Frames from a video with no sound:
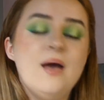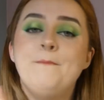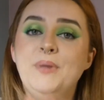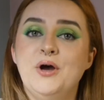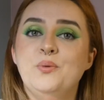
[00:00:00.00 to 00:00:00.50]

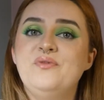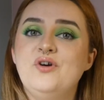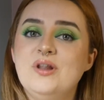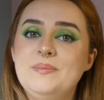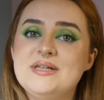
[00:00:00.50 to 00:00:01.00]
But with
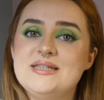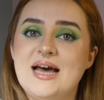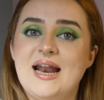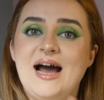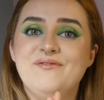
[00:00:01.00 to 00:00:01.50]
all that being
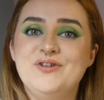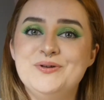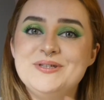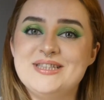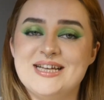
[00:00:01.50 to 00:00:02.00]
said, I've
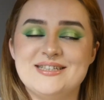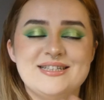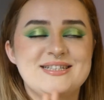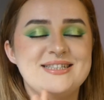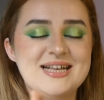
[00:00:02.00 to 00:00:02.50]
used this
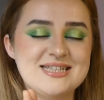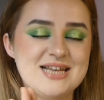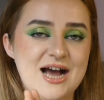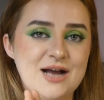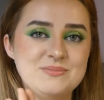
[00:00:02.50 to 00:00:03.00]
6
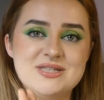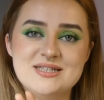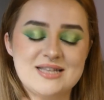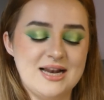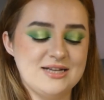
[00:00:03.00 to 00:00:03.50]
times
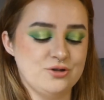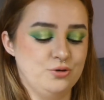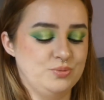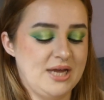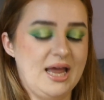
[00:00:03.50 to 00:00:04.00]
since the last
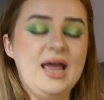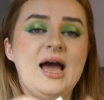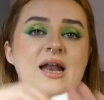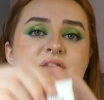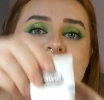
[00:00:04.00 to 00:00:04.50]
update,
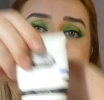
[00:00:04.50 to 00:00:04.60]
and if I